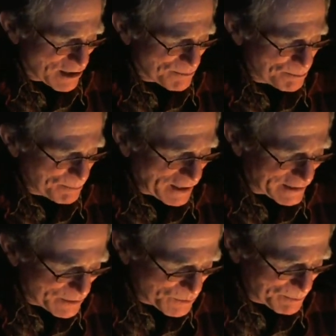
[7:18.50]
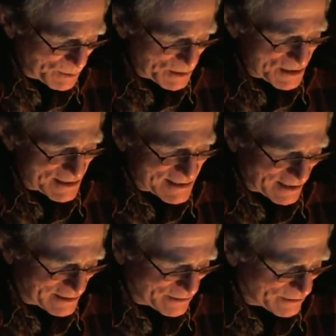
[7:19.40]
our body would burst
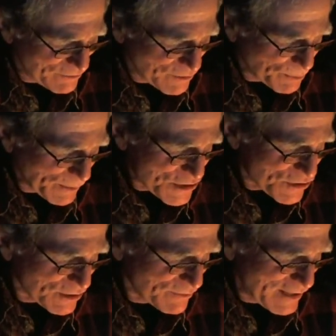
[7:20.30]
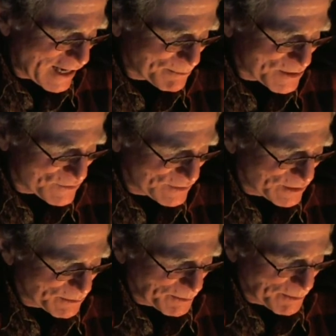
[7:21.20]
asunder if the pressure of the
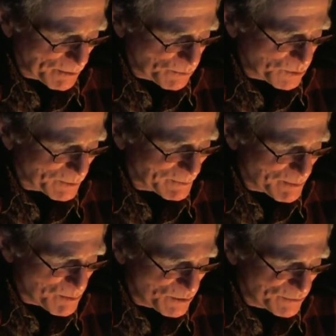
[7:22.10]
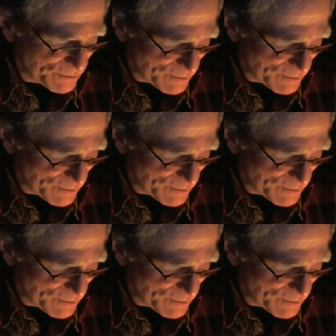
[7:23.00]
atmosphere were removed